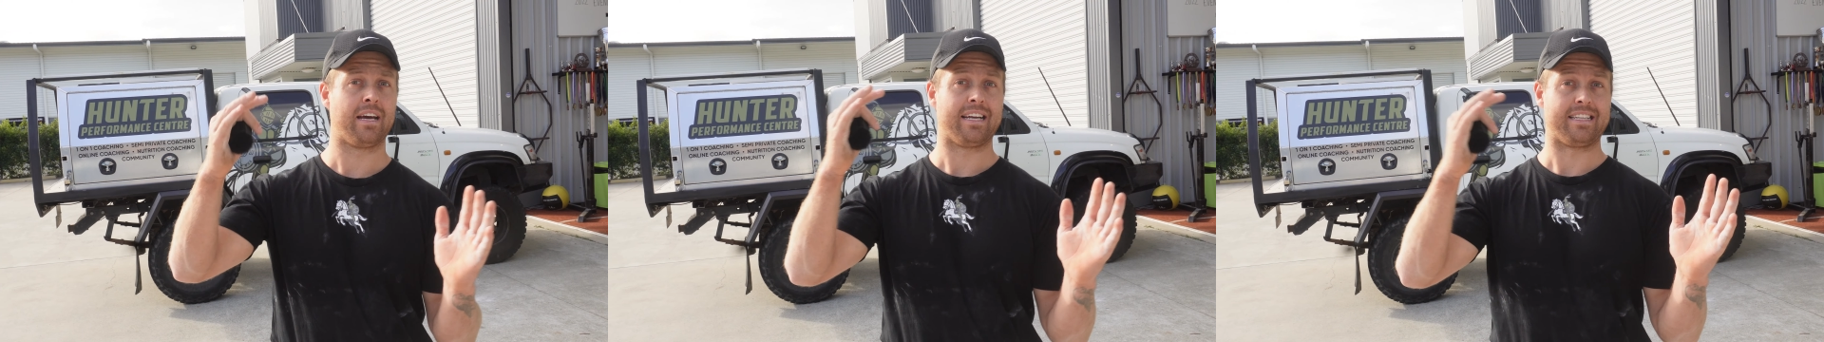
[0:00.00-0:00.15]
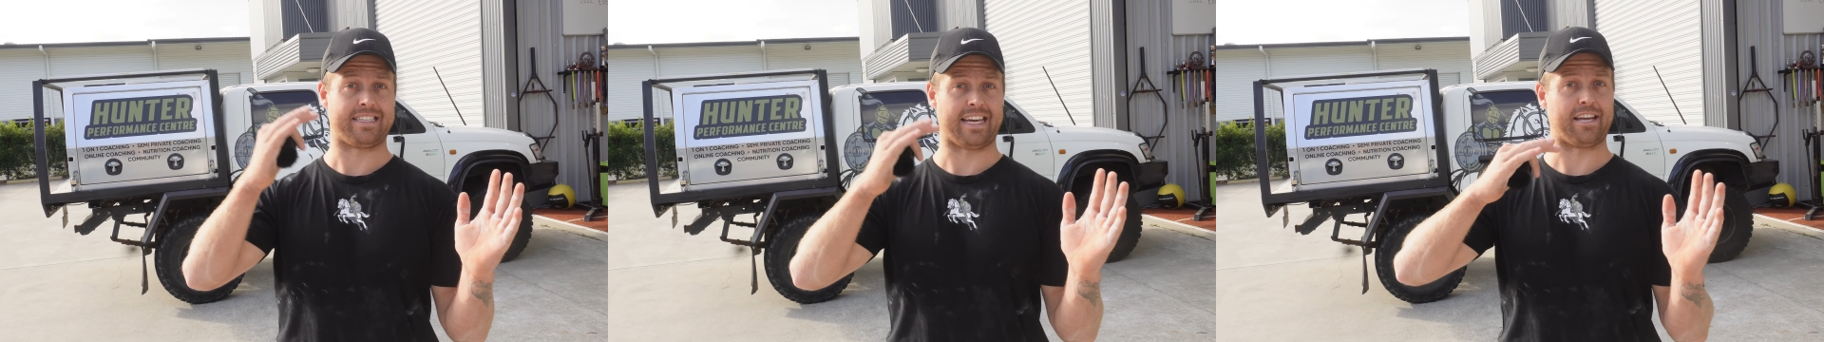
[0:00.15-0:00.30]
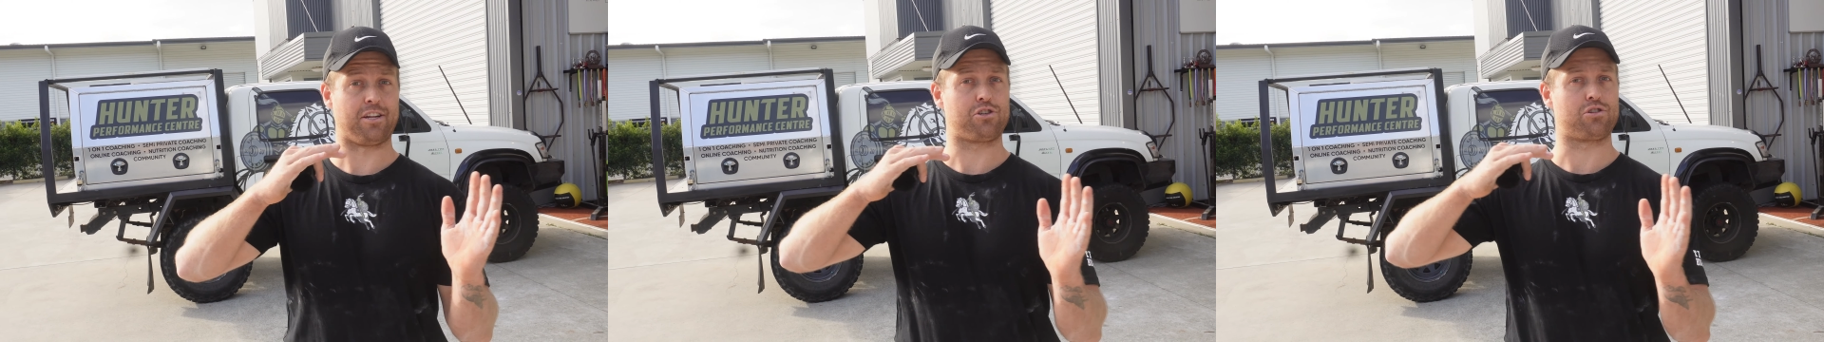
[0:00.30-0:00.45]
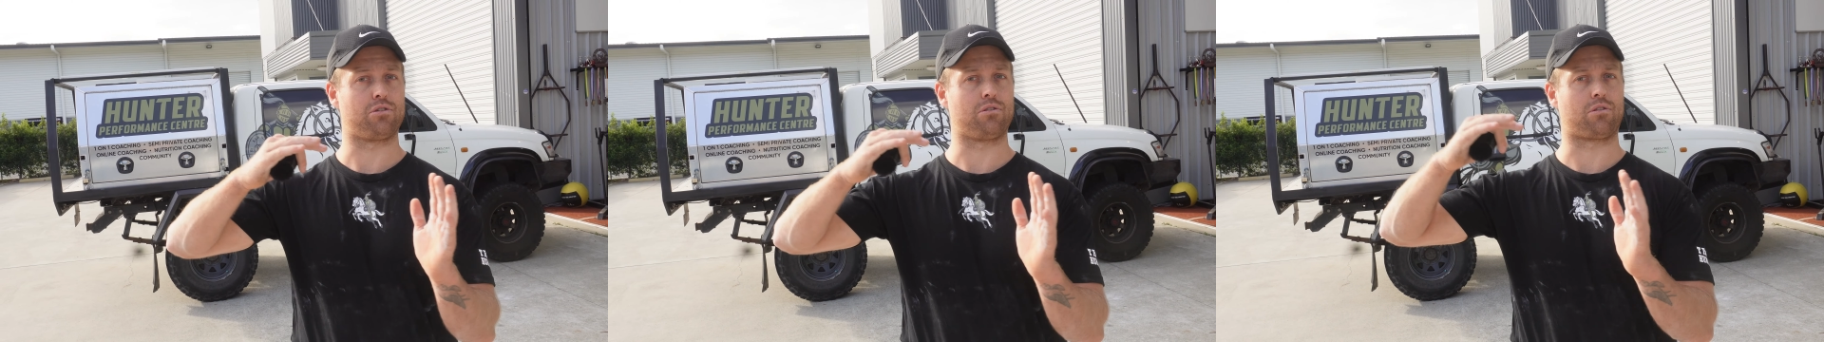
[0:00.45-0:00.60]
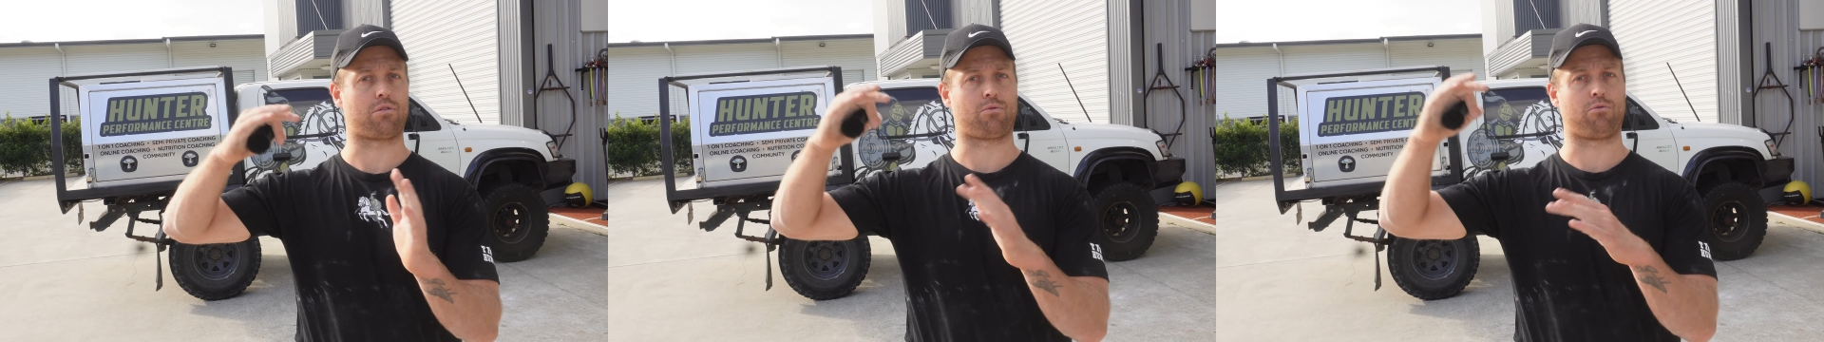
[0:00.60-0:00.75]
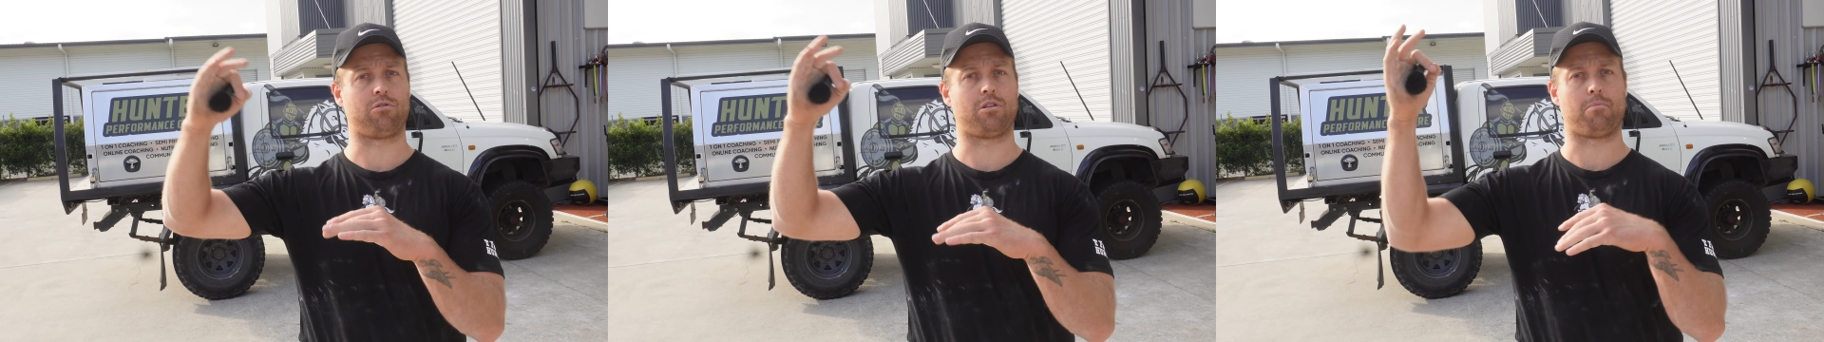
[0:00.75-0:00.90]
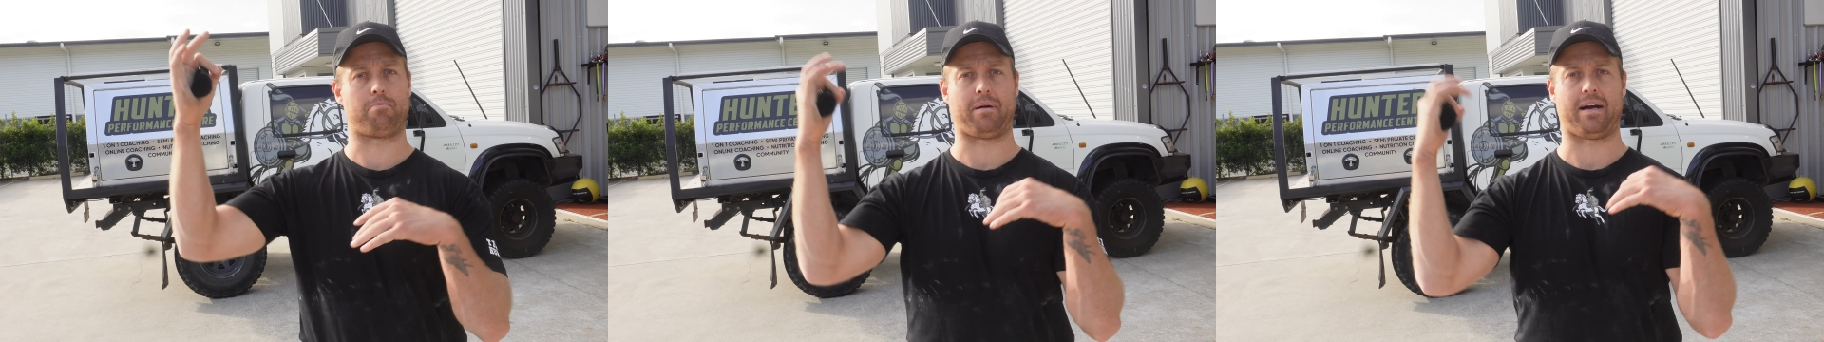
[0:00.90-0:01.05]
tension
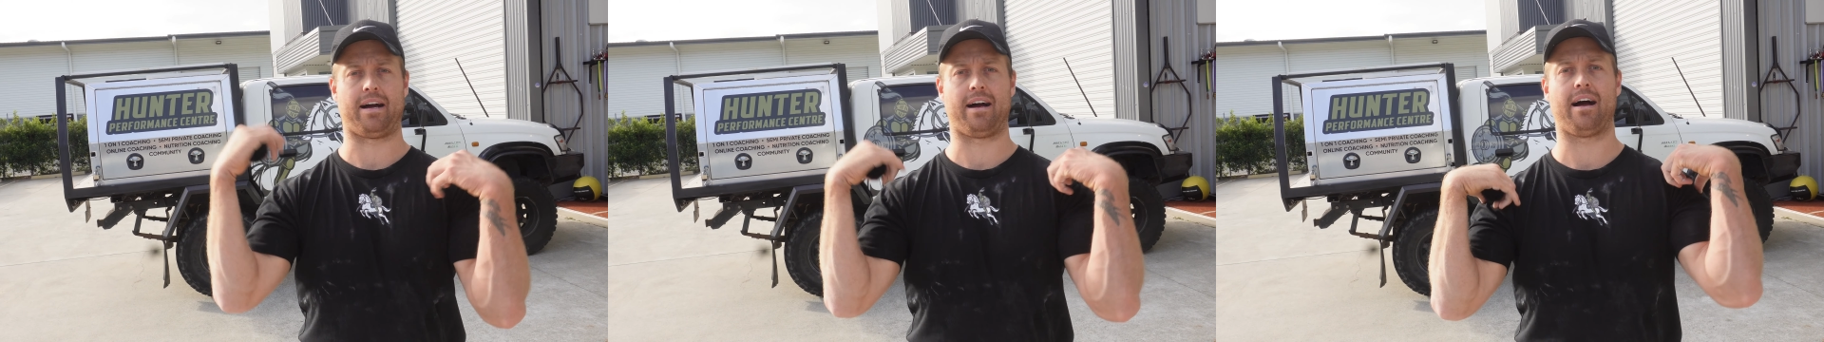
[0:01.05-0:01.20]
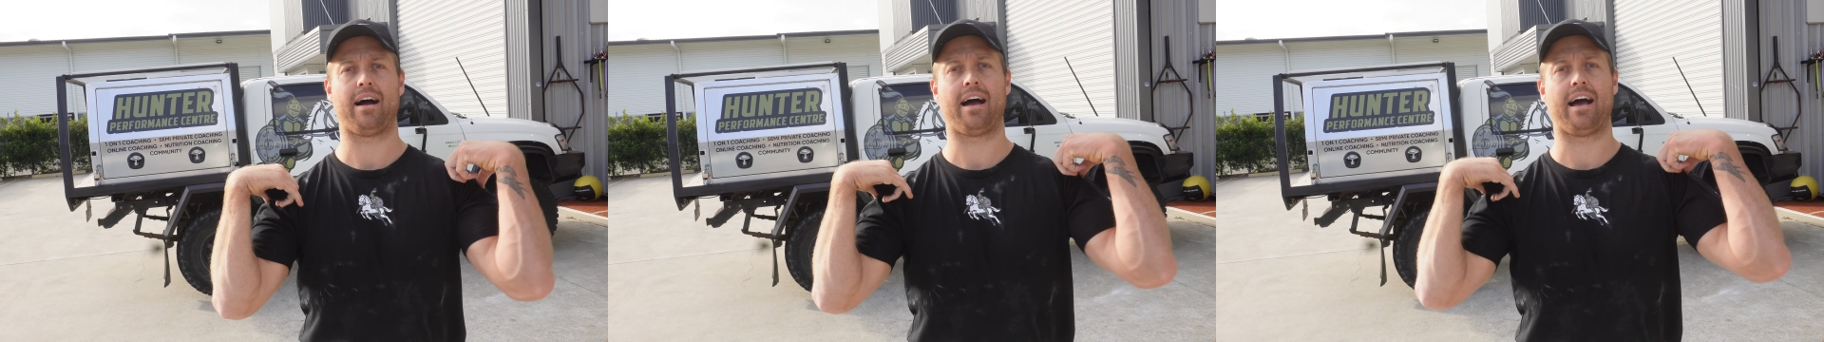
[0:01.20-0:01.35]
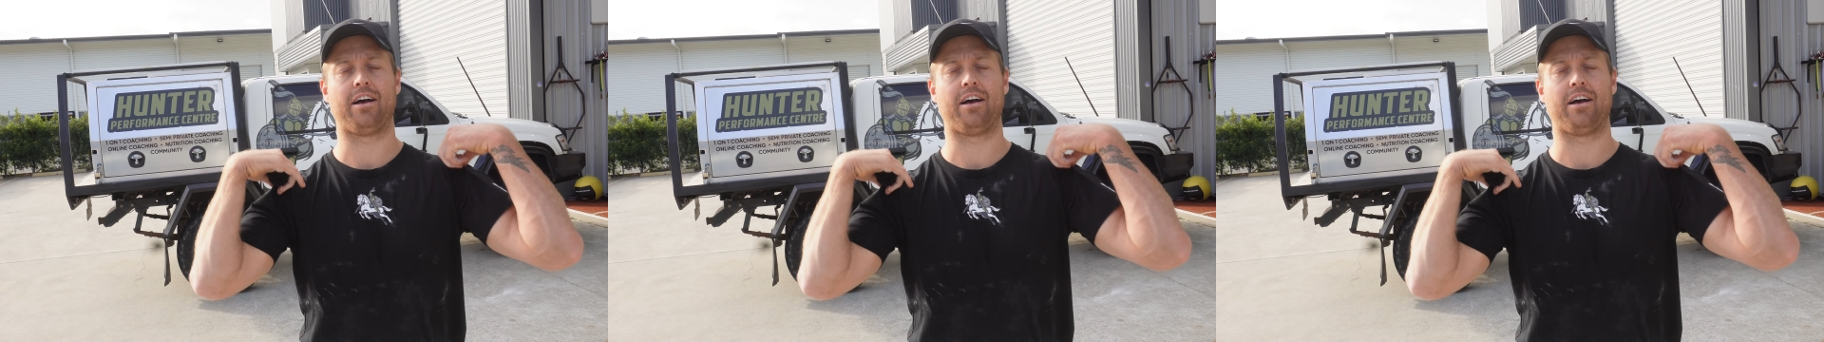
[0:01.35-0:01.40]
through the bar